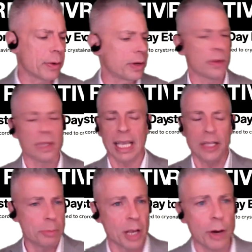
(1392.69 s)
no, the kids
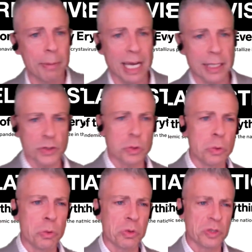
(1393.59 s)
will be going back to
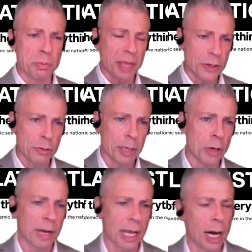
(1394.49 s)
school, some things will be
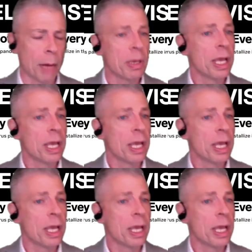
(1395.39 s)
opening up.